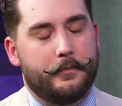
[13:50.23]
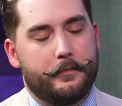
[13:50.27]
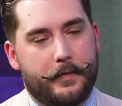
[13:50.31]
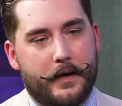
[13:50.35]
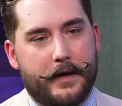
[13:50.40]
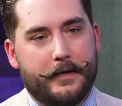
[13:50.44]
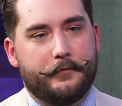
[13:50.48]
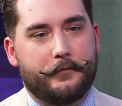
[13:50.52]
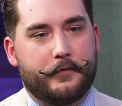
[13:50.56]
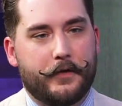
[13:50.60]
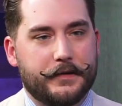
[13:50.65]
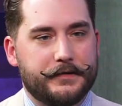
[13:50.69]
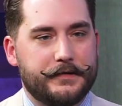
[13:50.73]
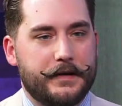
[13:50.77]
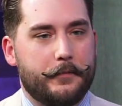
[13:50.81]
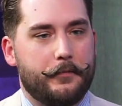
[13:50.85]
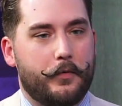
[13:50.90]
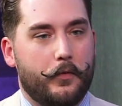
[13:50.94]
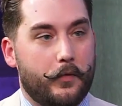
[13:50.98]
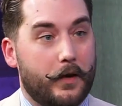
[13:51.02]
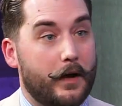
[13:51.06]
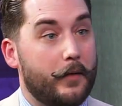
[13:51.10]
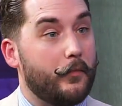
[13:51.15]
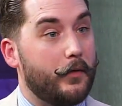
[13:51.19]
But for example,
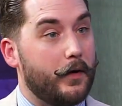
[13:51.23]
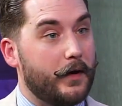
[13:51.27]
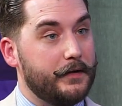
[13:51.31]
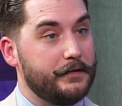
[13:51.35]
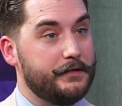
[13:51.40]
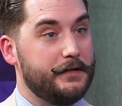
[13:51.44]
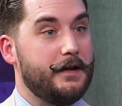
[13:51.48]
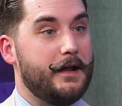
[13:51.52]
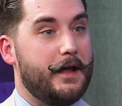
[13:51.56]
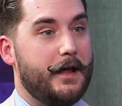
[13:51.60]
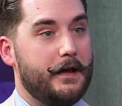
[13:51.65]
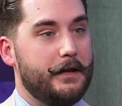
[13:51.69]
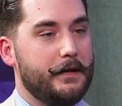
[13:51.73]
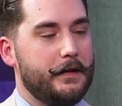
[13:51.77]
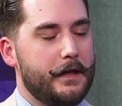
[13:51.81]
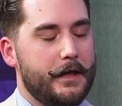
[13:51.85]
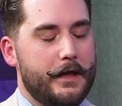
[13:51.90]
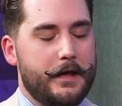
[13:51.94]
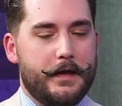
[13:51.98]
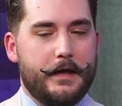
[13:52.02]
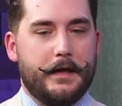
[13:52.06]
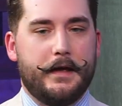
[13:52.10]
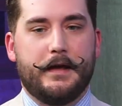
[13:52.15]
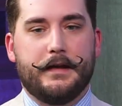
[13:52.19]
what I'm wearing today
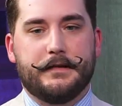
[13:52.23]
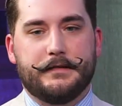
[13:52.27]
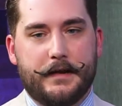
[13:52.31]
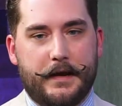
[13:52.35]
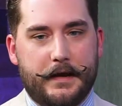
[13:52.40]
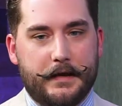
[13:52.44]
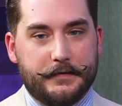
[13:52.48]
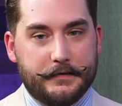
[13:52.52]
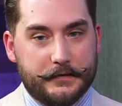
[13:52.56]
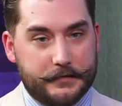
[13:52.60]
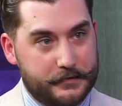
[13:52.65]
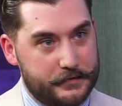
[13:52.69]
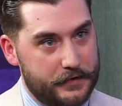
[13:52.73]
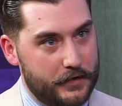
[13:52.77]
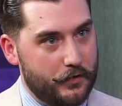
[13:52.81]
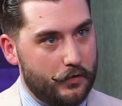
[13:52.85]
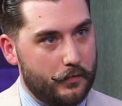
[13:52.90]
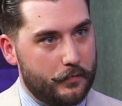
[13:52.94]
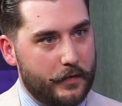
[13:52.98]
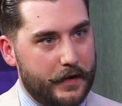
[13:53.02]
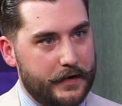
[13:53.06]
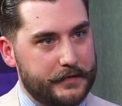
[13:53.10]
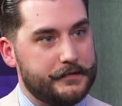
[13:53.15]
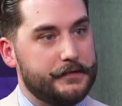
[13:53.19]
is a
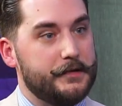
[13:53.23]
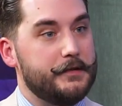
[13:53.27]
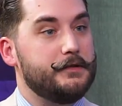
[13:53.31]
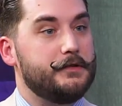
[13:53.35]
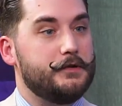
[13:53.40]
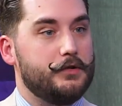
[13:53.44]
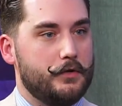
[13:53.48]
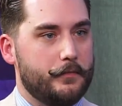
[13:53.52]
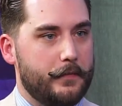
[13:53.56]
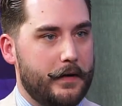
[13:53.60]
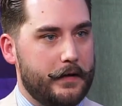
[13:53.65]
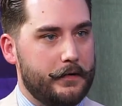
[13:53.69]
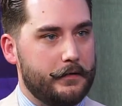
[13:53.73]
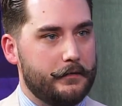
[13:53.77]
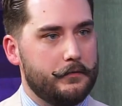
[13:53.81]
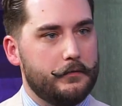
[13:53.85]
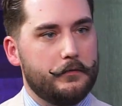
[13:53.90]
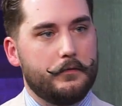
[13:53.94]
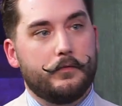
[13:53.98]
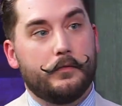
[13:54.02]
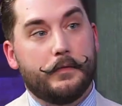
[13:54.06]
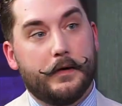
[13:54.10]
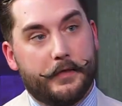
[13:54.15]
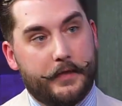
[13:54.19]
single-breasted 2-button
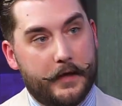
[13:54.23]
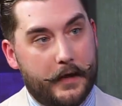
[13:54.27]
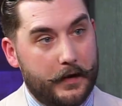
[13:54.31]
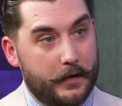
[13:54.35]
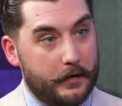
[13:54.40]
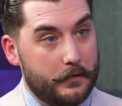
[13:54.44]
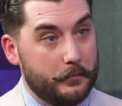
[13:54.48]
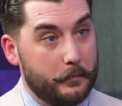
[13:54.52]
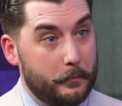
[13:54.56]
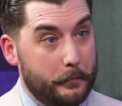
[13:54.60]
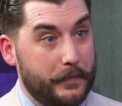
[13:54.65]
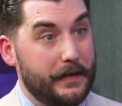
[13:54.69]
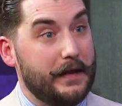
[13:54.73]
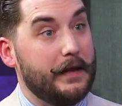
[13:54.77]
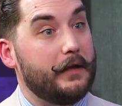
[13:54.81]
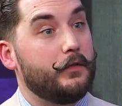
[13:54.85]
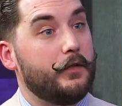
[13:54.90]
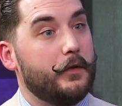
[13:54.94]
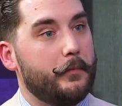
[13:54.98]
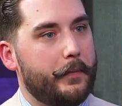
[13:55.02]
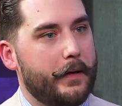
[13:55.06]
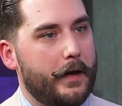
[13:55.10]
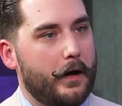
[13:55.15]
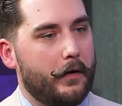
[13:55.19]
with a peak
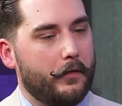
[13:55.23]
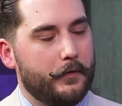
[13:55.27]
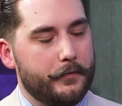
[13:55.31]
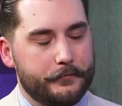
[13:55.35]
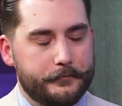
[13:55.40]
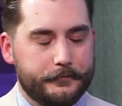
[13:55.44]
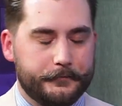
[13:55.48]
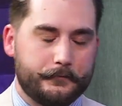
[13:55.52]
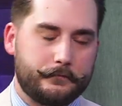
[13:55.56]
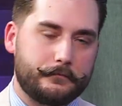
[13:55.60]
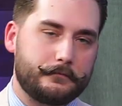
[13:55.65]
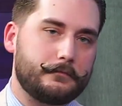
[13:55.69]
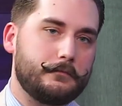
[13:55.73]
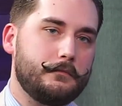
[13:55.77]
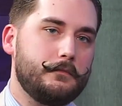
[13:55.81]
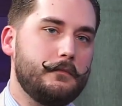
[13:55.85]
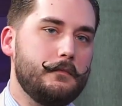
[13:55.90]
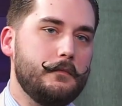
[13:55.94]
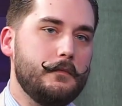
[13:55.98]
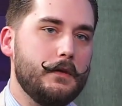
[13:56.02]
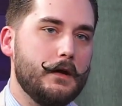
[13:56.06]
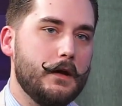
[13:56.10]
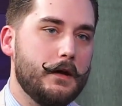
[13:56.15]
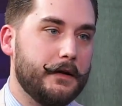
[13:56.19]
lapel.
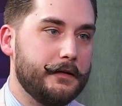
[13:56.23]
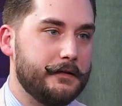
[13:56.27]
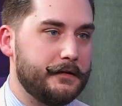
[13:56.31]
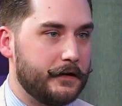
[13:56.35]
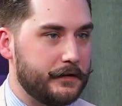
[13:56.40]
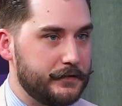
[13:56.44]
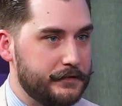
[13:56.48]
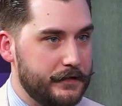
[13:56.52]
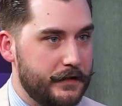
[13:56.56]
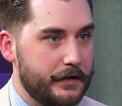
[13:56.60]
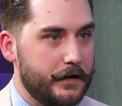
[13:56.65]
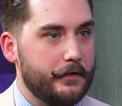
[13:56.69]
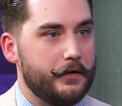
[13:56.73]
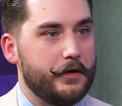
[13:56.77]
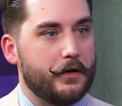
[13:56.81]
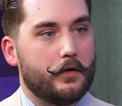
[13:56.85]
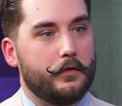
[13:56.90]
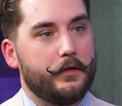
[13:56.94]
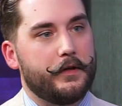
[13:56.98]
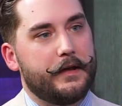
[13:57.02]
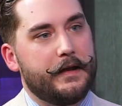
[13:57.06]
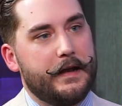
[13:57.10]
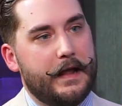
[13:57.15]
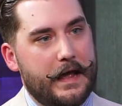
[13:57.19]
On a tuxedo, you're
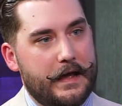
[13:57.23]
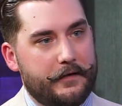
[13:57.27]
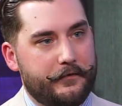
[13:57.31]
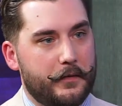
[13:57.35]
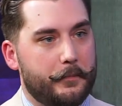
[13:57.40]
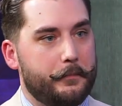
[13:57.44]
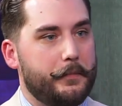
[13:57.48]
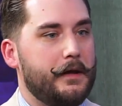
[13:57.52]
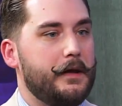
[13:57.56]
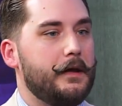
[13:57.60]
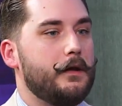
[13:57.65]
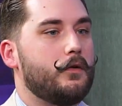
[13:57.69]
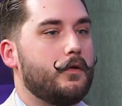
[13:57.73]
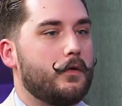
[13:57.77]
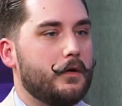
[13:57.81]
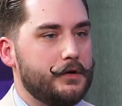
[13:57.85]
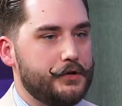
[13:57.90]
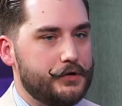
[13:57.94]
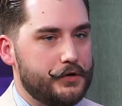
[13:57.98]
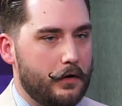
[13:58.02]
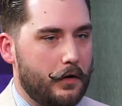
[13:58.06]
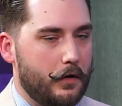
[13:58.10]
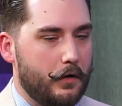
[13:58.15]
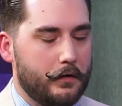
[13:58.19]
only going to have a peak or a
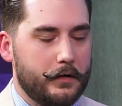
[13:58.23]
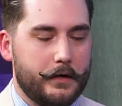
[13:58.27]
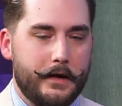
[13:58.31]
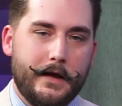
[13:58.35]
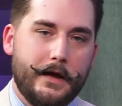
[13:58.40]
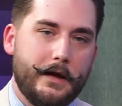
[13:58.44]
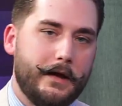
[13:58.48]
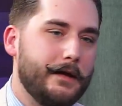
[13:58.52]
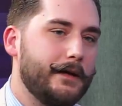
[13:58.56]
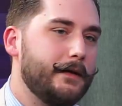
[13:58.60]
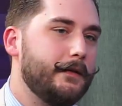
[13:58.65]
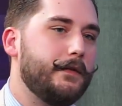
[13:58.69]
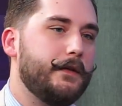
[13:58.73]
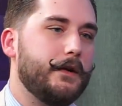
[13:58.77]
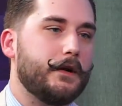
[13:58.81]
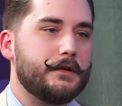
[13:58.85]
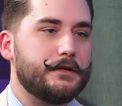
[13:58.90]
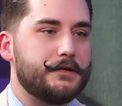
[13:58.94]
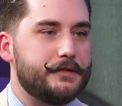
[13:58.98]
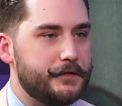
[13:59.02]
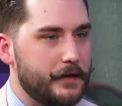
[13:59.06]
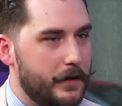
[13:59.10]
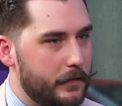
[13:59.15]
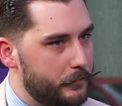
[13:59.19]
shawl. There's
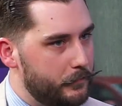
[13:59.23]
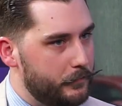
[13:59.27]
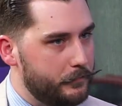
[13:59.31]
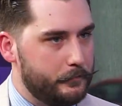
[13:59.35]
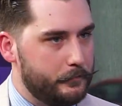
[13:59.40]
some